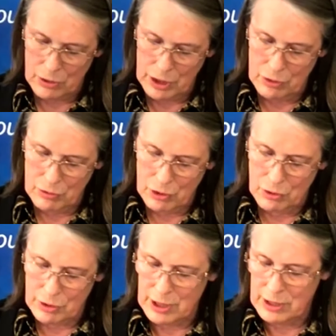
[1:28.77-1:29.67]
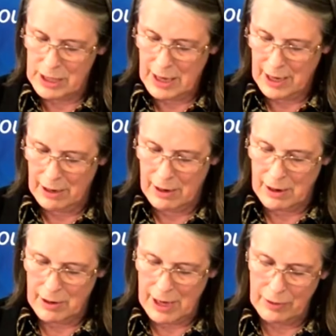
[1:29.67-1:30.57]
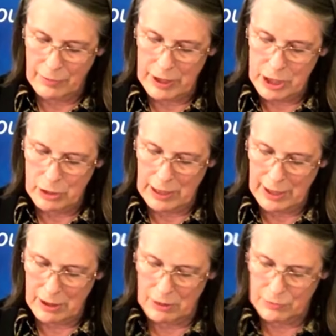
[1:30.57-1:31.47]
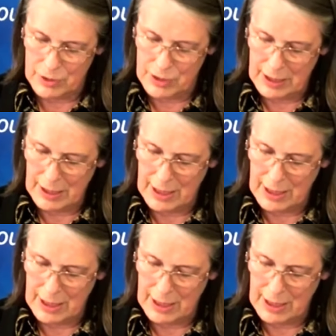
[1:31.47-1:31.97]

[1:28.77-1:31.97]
audio recording, DAR, video link conferencing